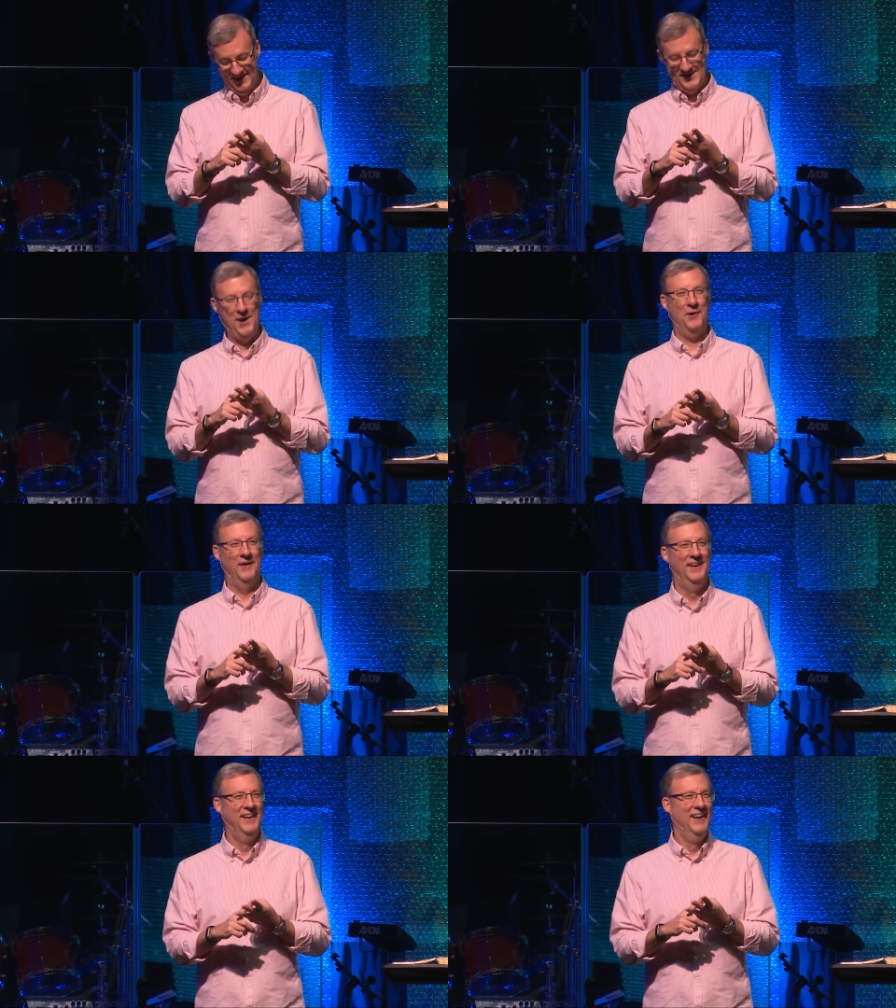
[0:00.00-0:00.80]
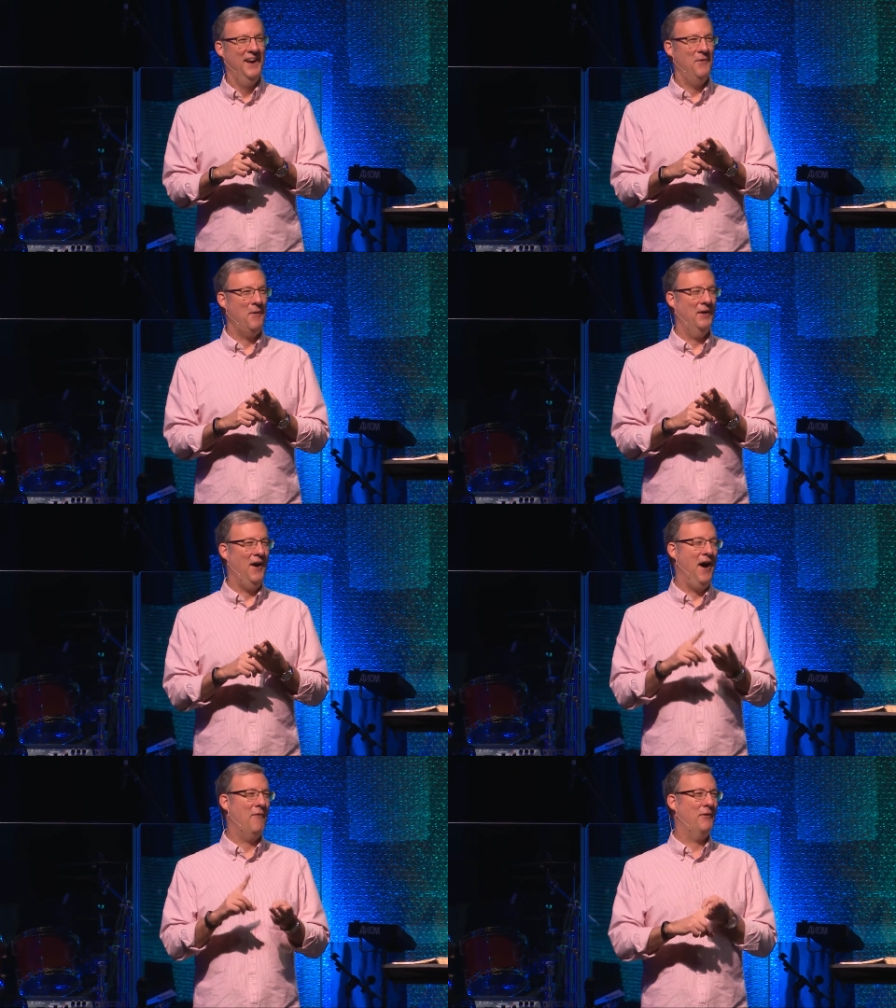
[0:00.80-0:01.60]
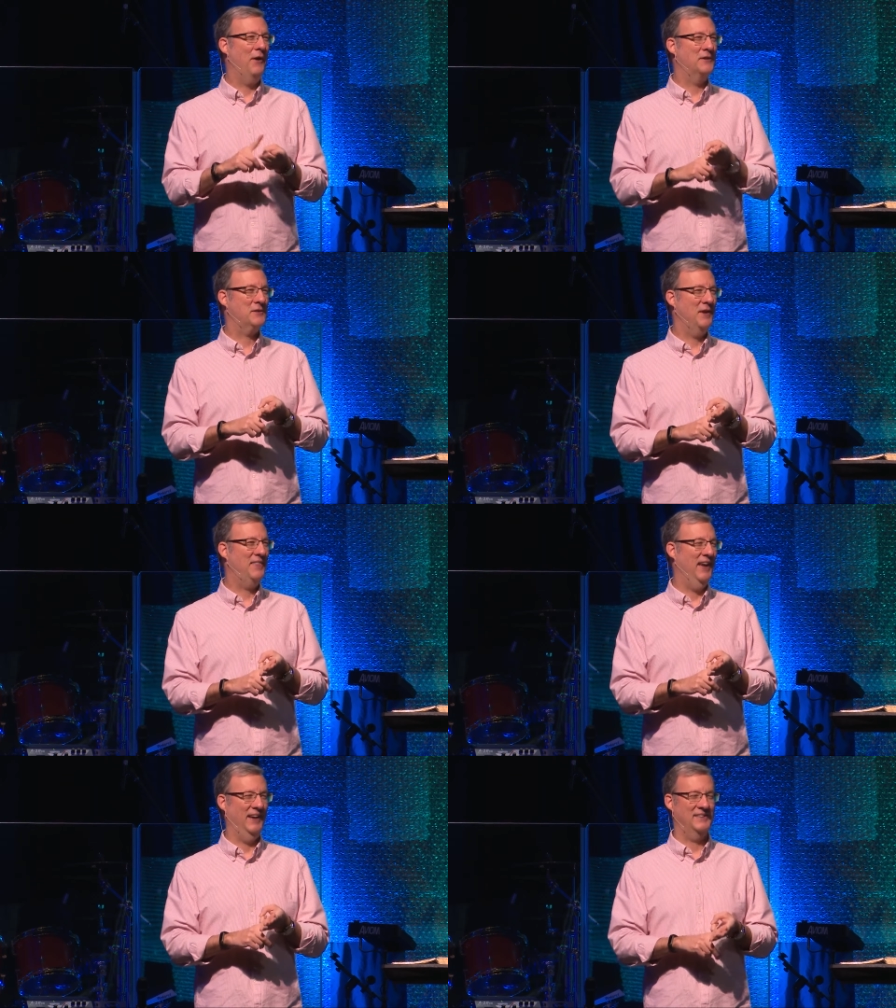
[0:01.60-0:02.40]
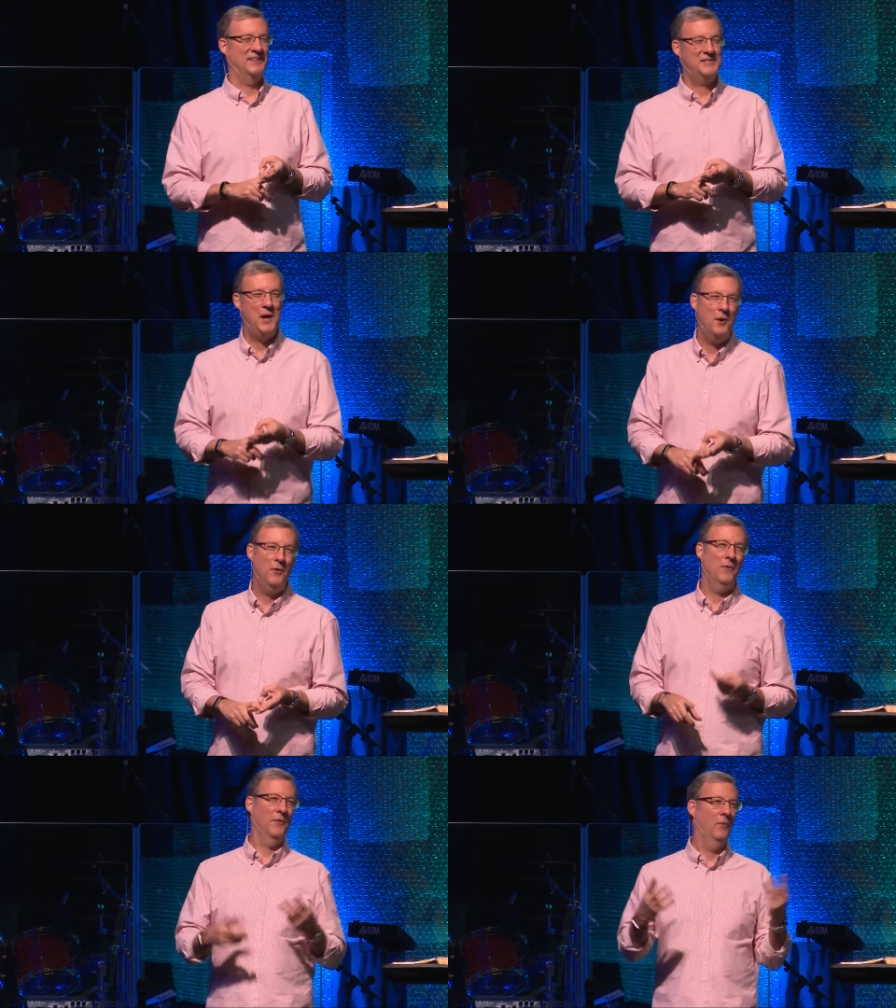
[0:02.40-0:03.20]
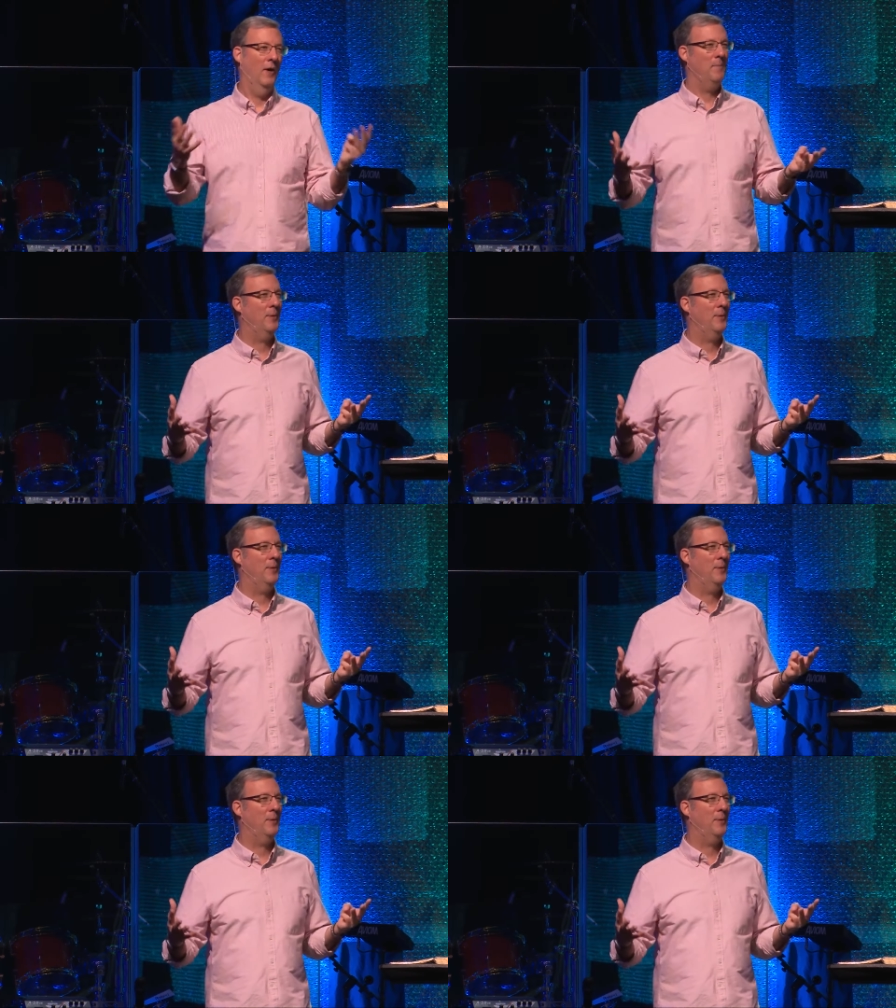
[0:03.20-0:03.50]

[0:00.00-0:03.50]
so we would offer those three things. And so the one